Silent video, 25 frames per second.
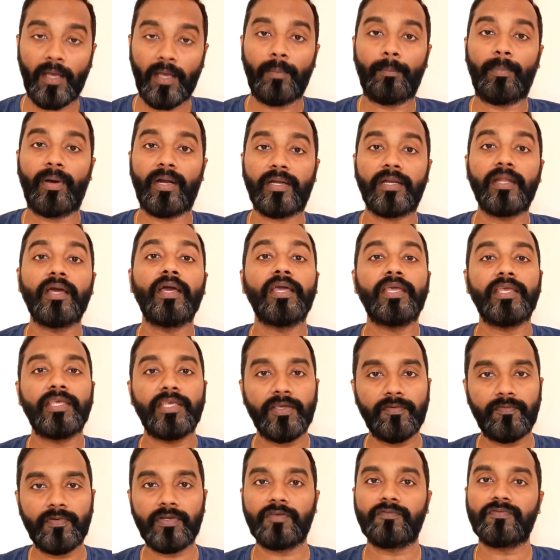But
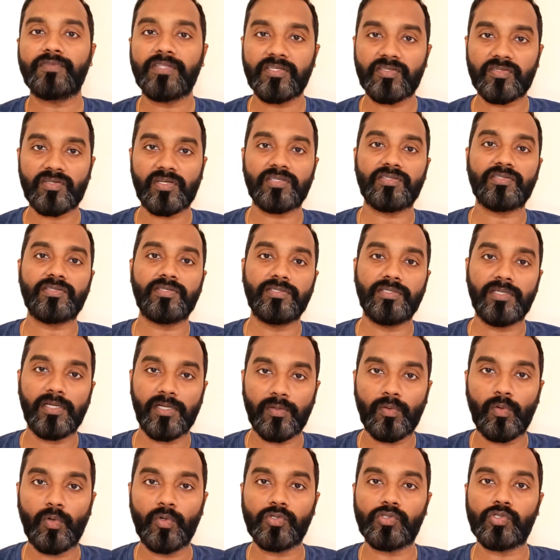even if the stress engineer
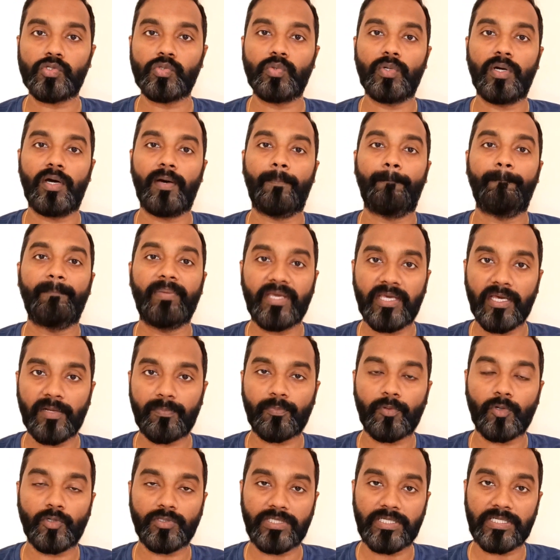goes to a bigger
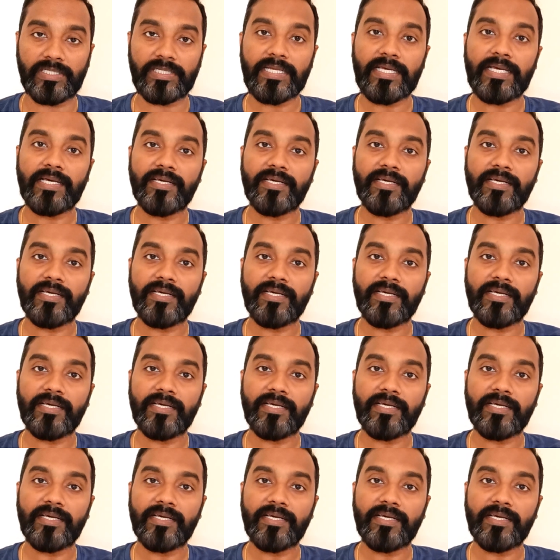project,